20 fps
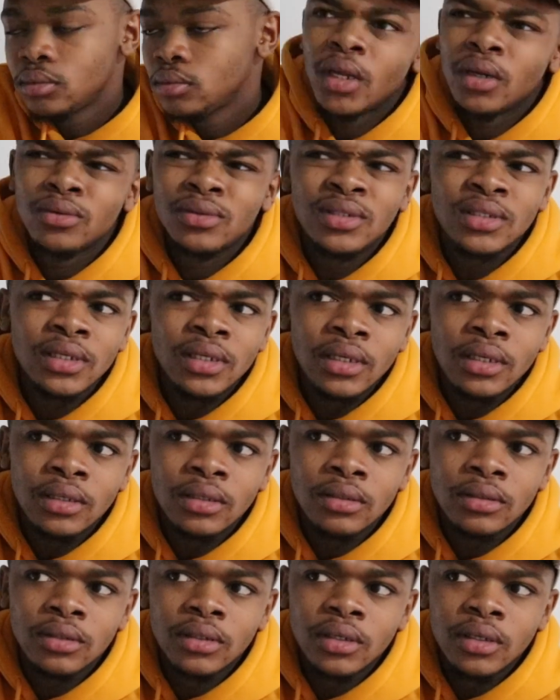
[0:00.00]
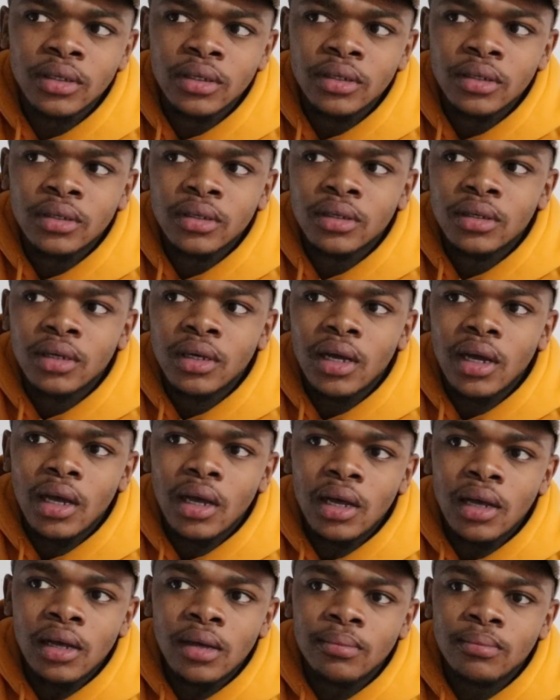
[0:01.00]
I'd say,
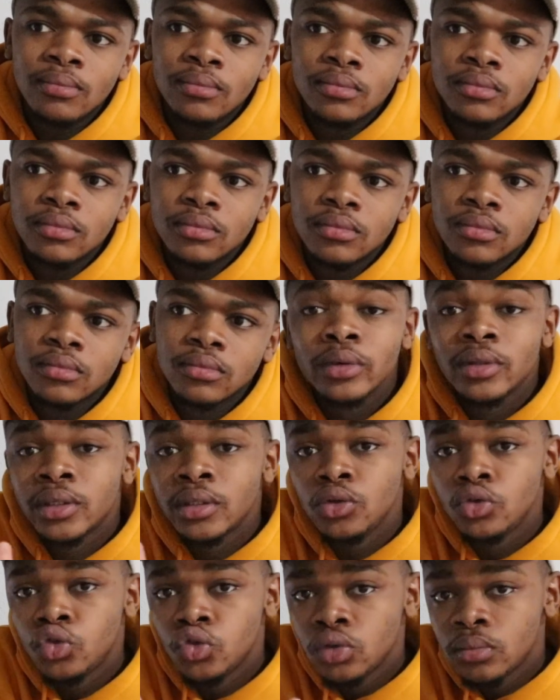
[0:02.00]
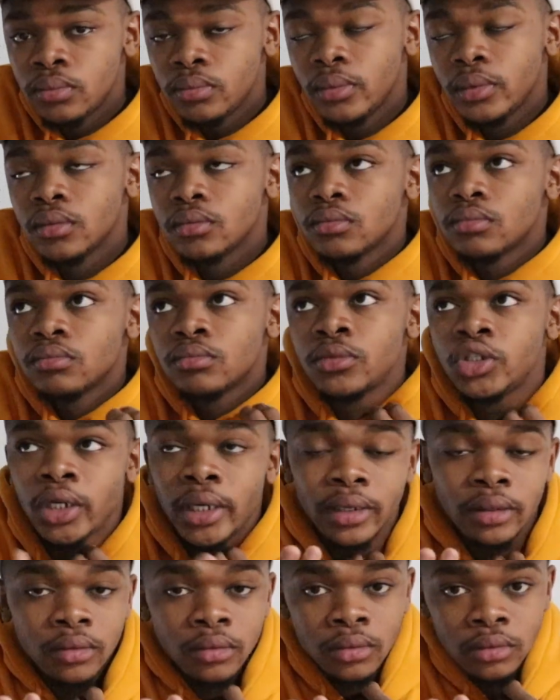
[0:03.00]
um, well, the YouTube
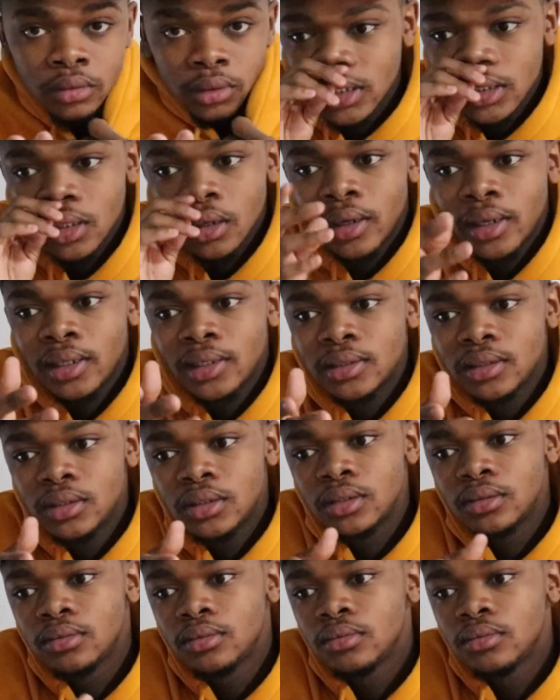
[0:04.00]
channel started